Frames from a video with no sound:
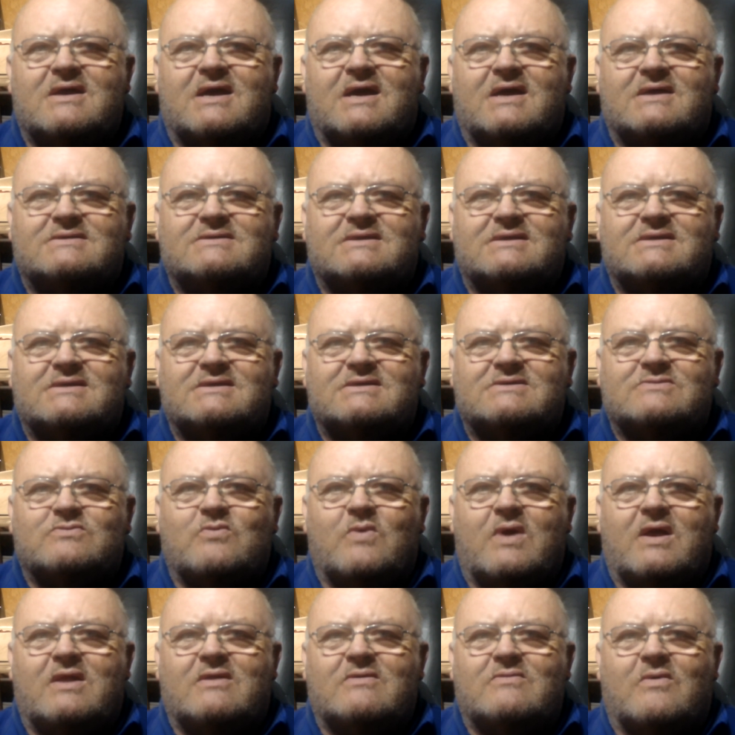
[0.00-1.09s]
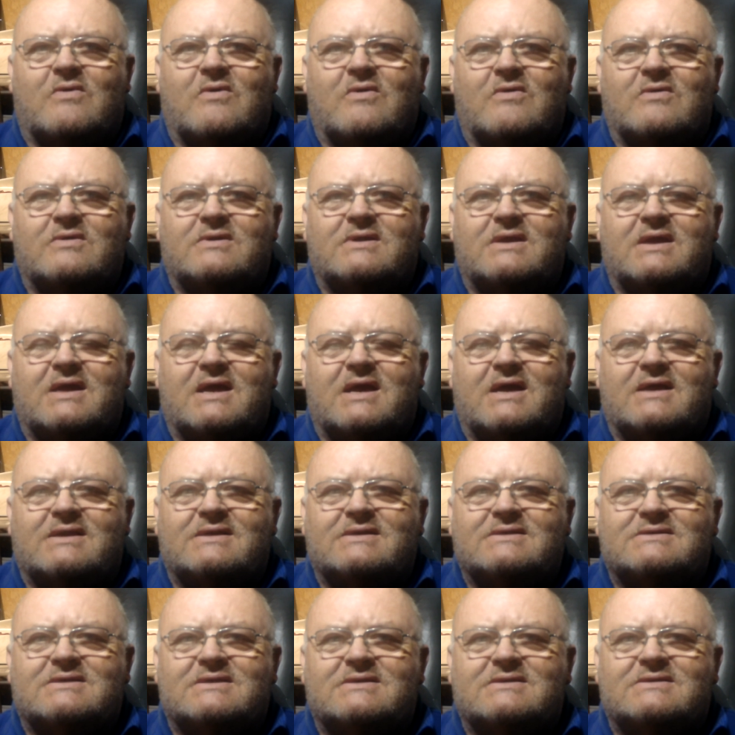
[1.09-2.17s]
as this is well worn and
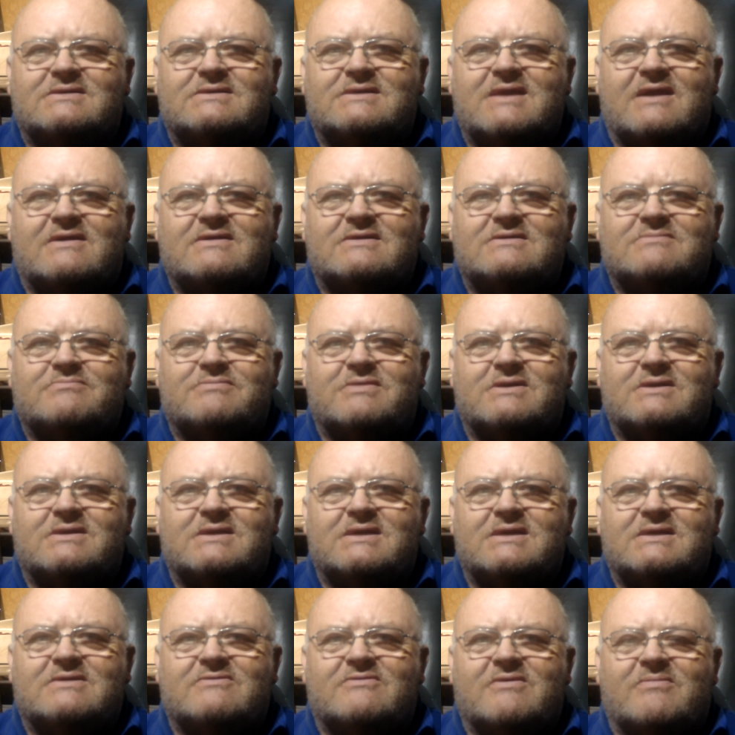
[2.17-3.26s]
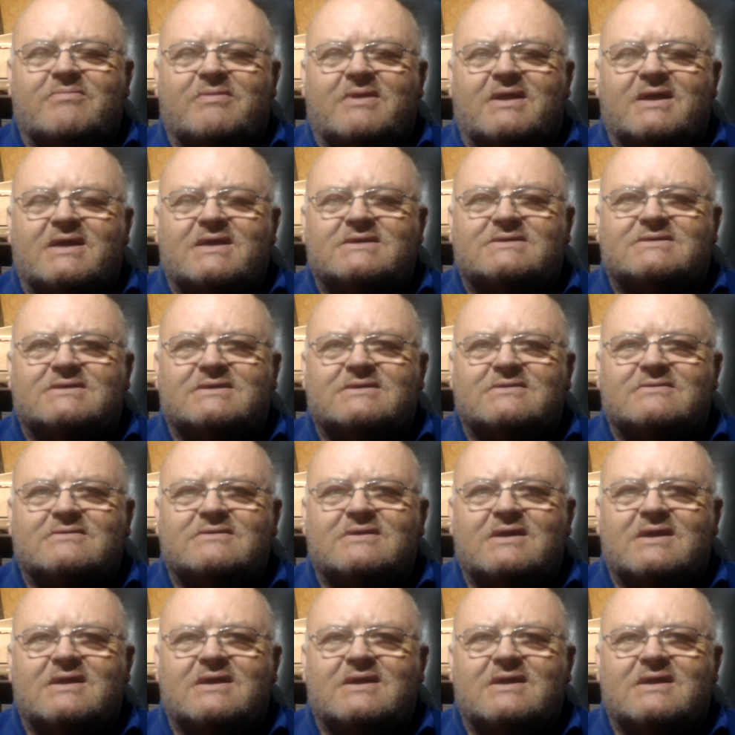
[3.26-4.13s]
is in desperate need of replacing,